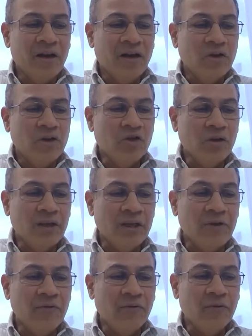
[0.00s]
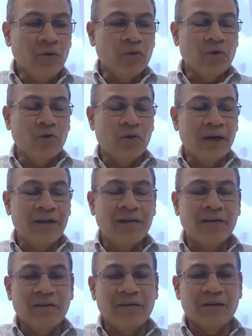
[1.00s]
So if you look at
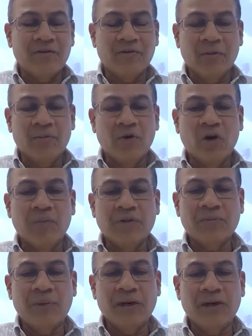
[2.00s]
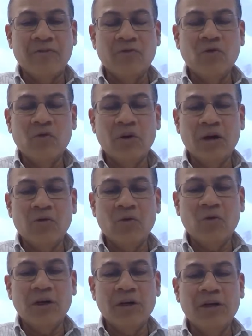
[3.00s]
it from your perspective, you are
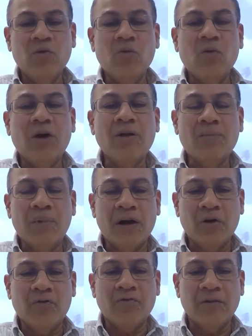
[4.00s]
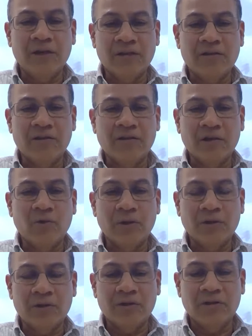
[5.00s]
only in one part of that
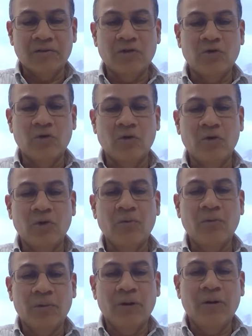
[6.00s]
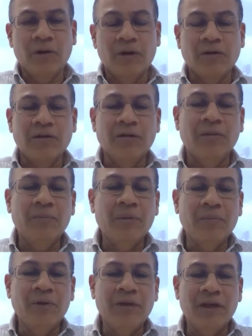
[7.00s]
service. So the
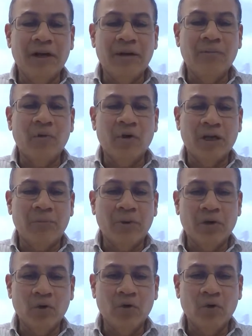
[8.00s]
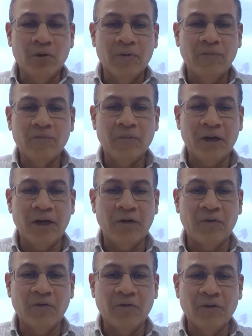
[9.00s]
BPM or KPO kind
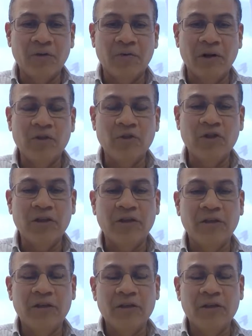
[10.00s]
of the value chain.